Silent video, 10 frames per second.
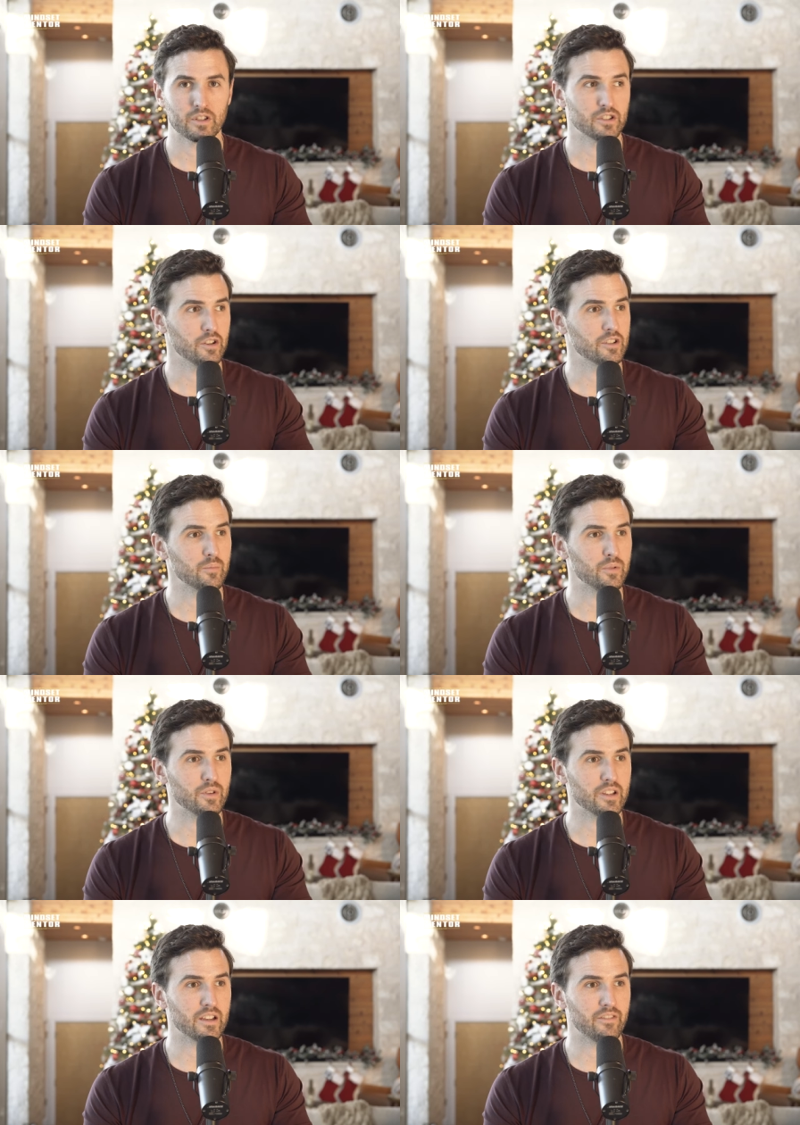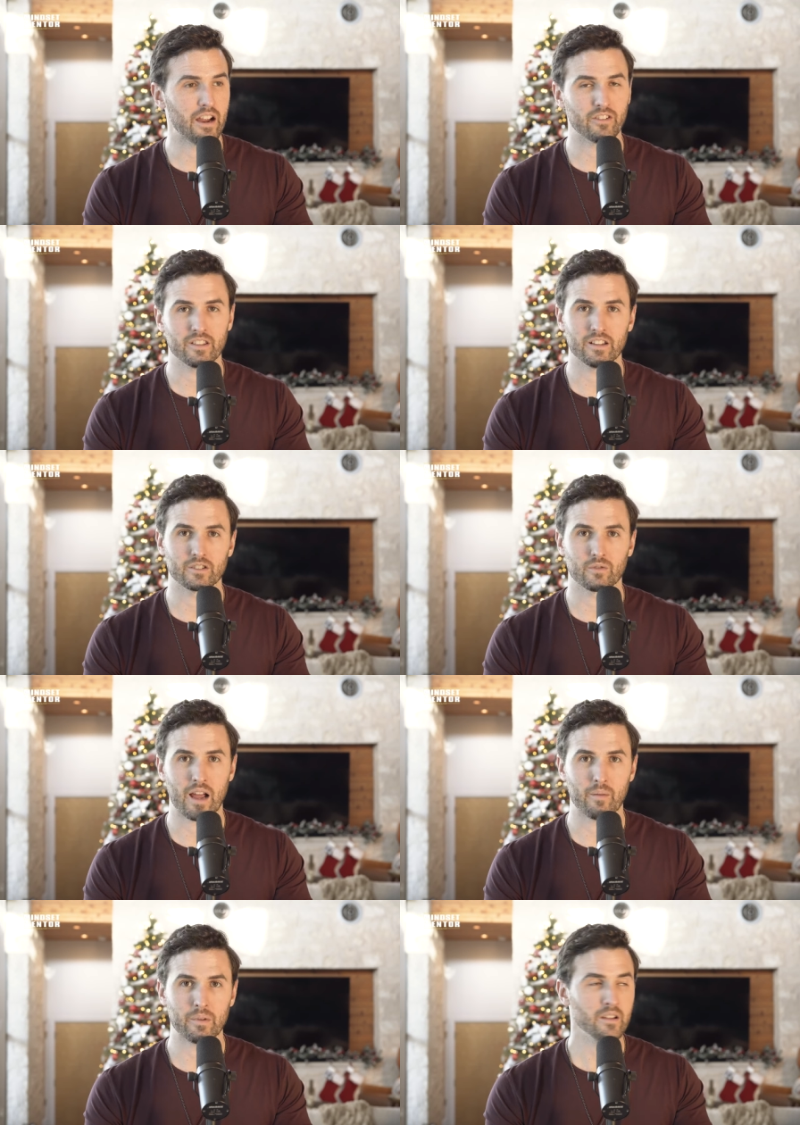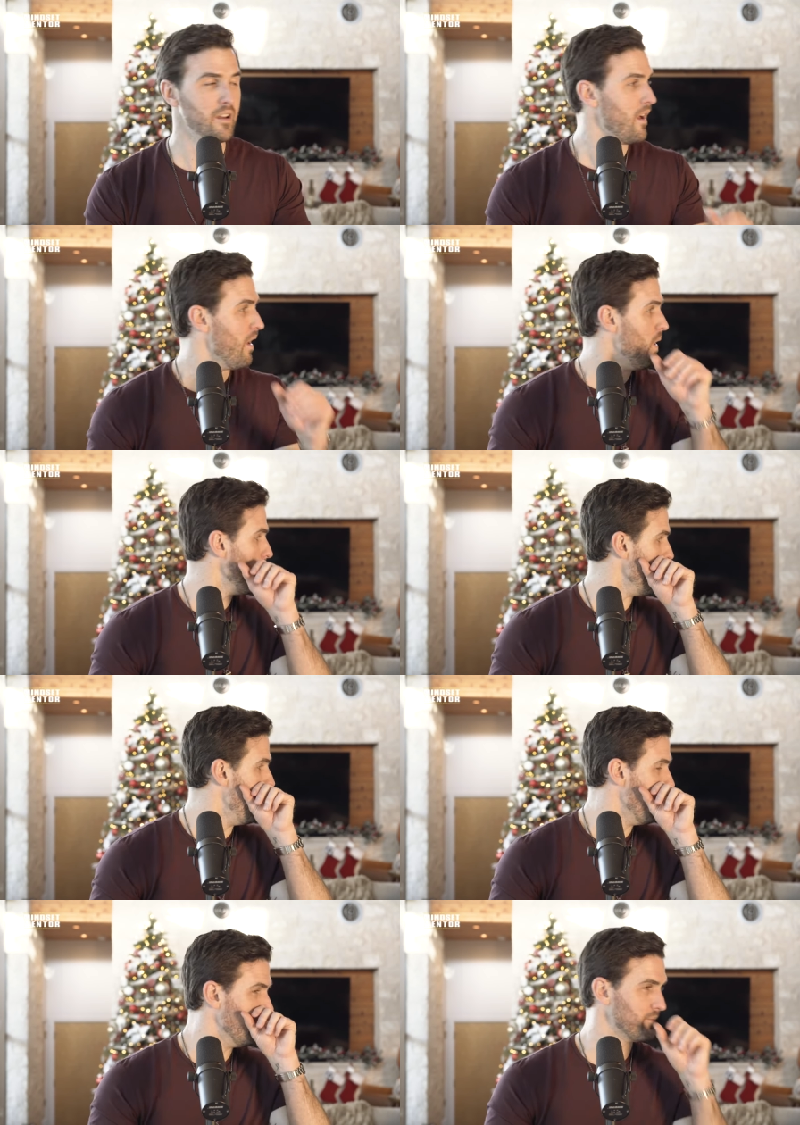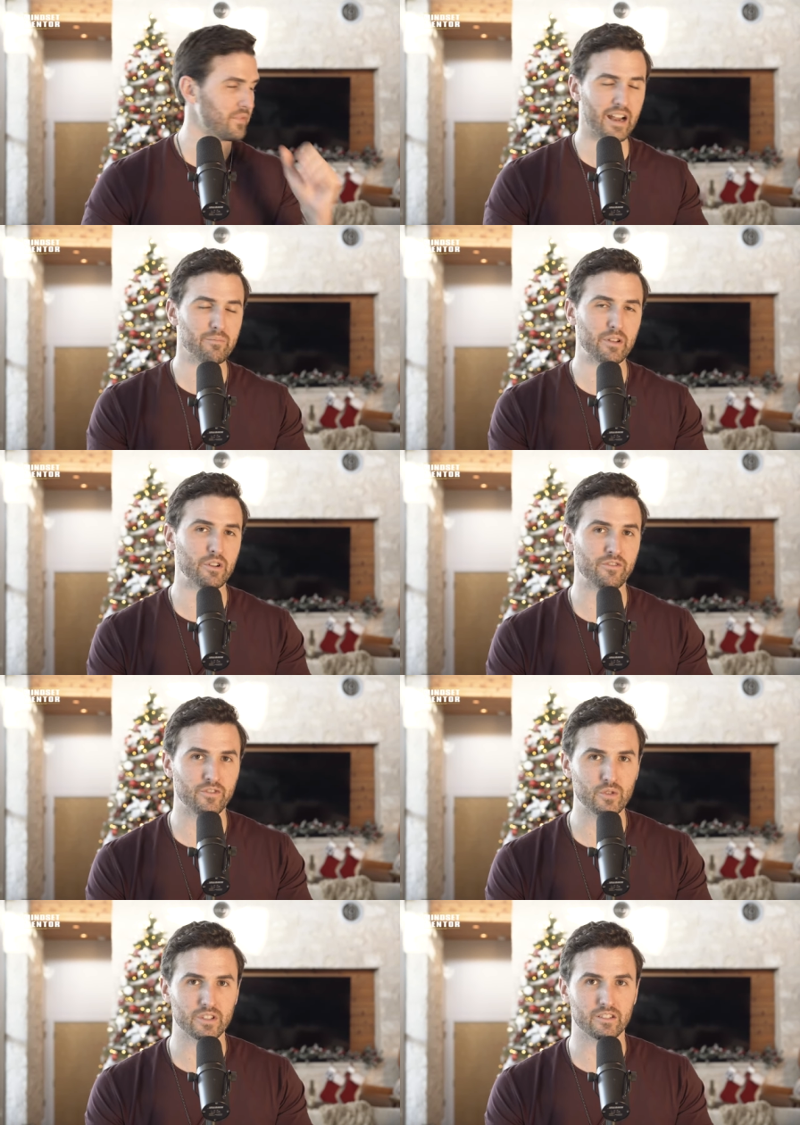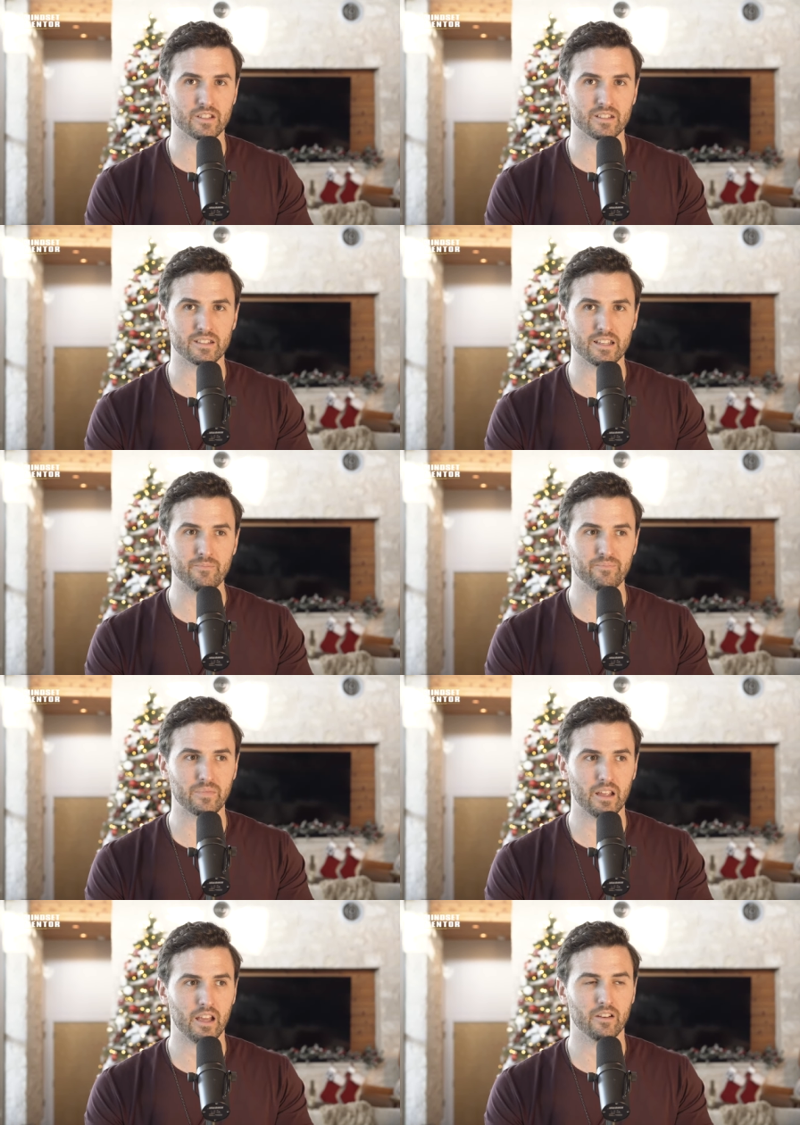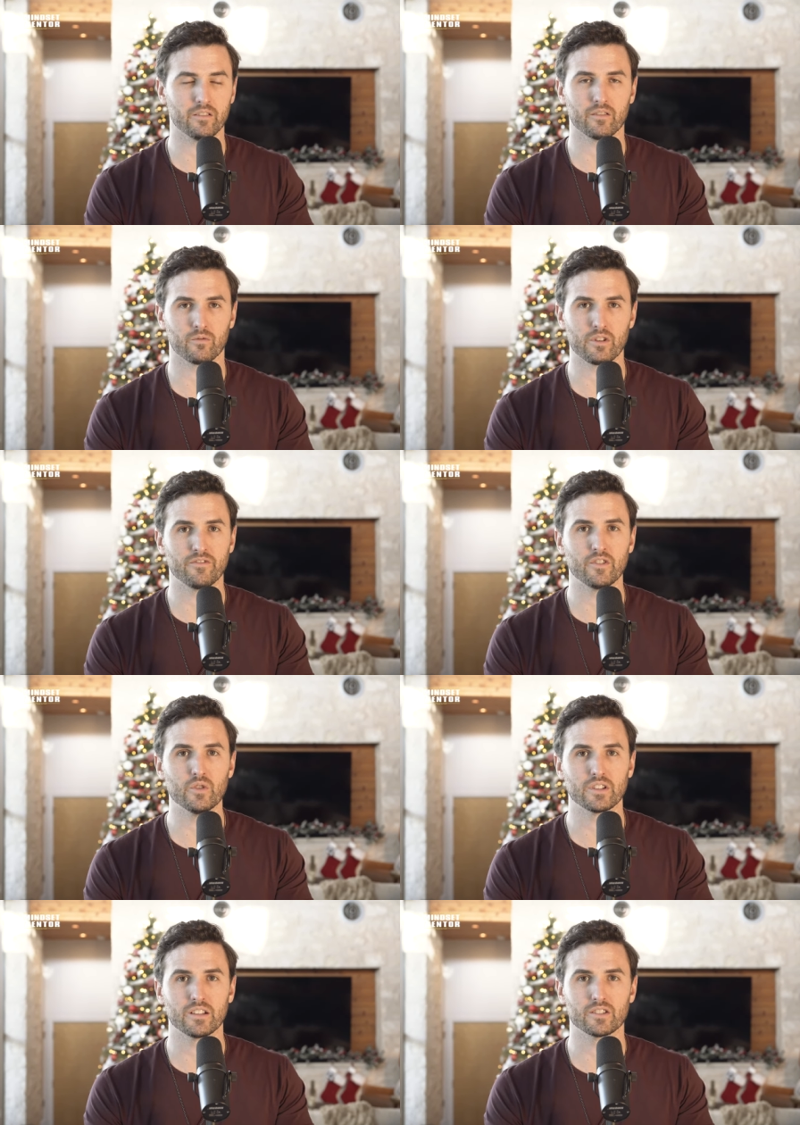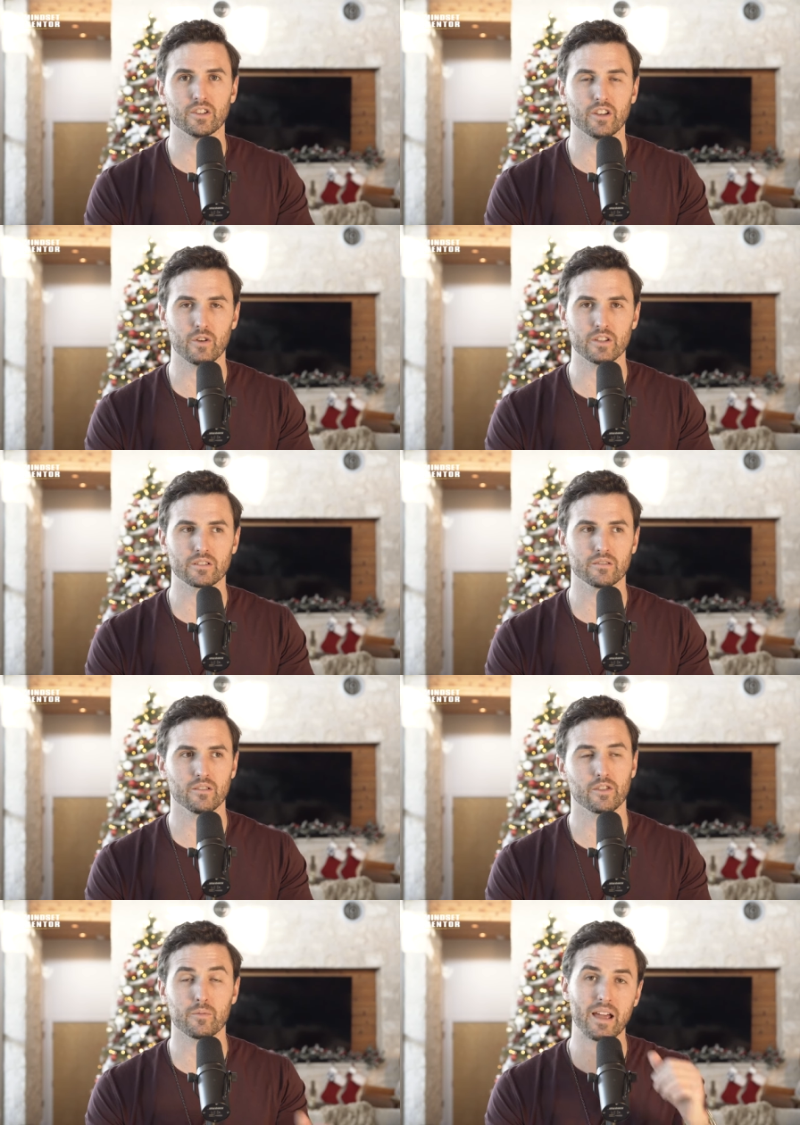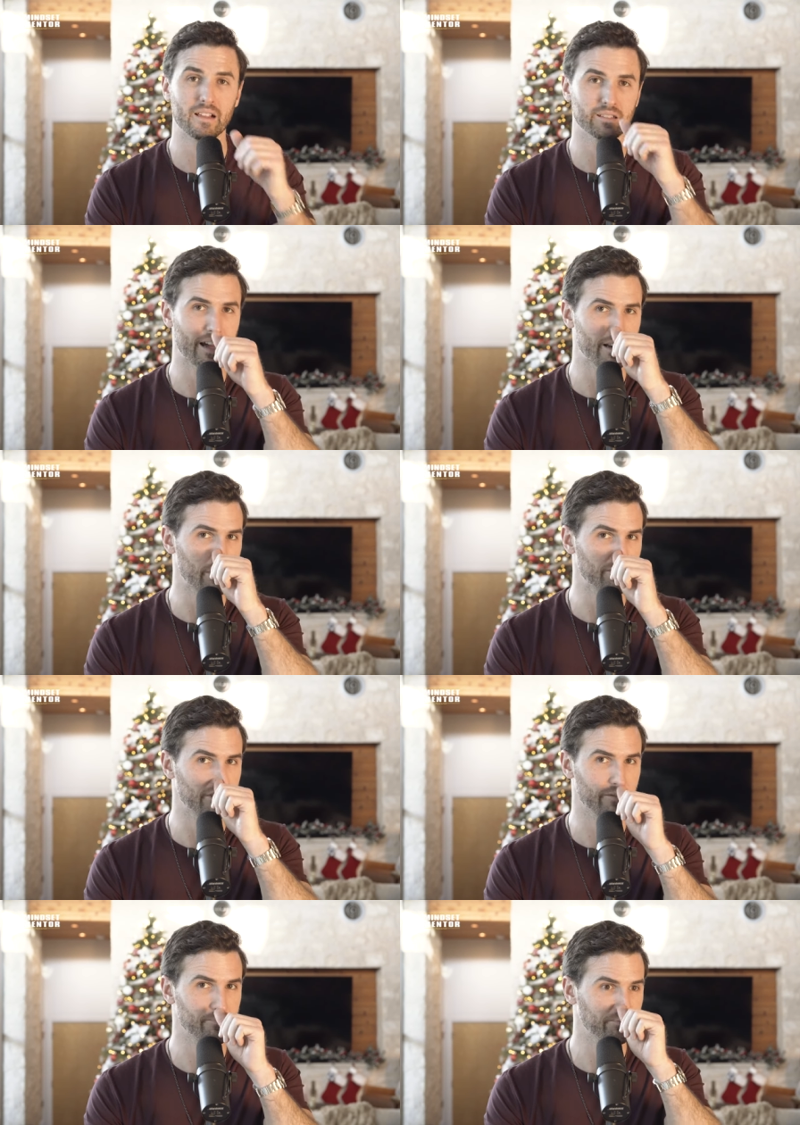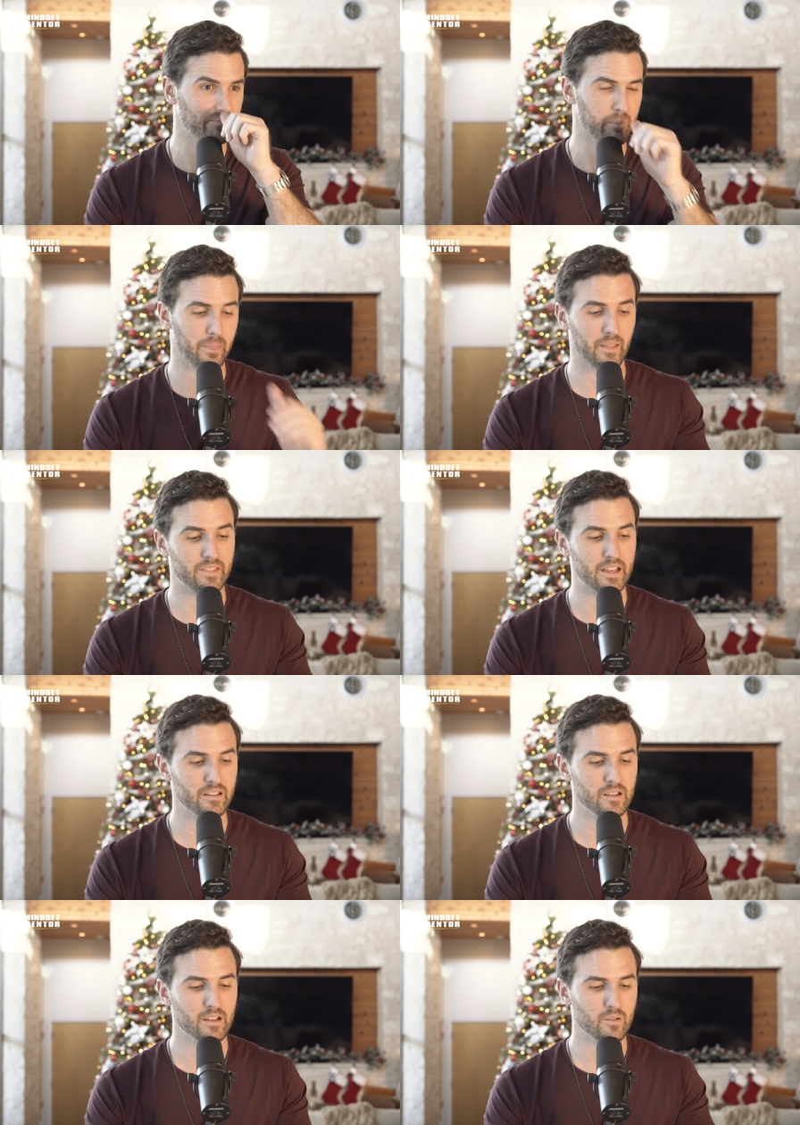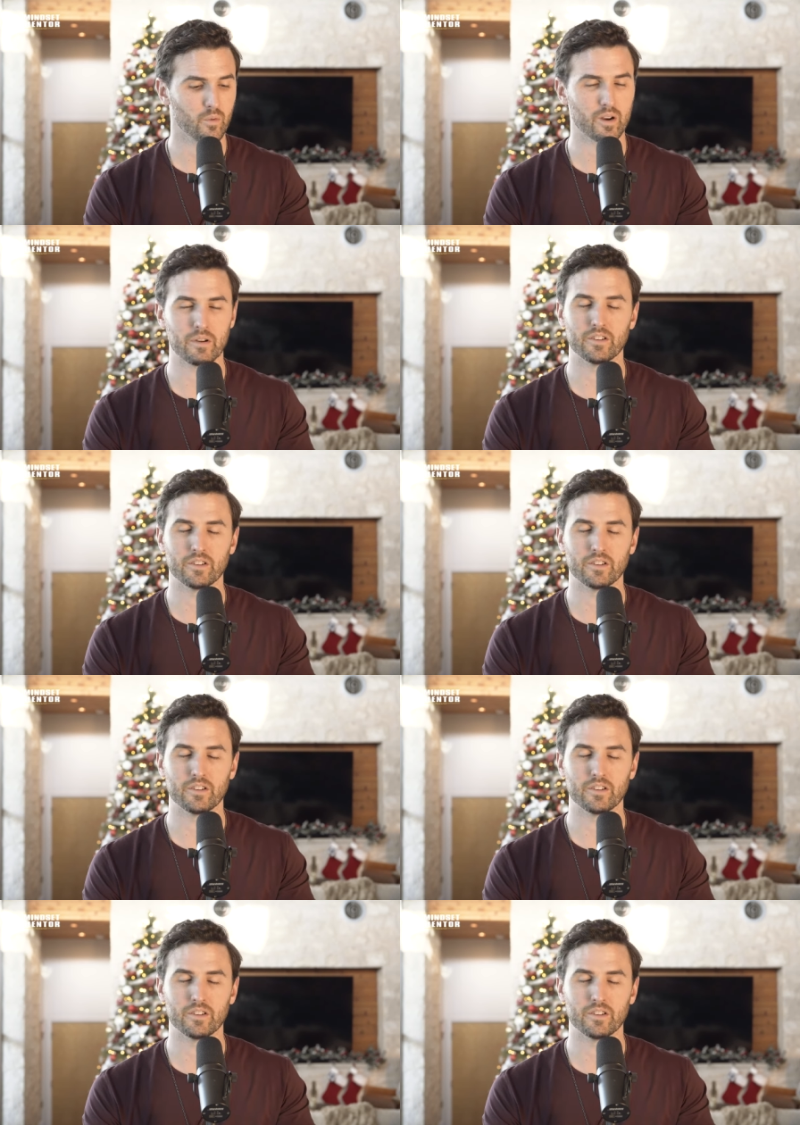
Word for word: to start to notice the beauty of everything that's around me that I've been refusing to see and refusing to notice through my anxiety and my fear. And then what I'm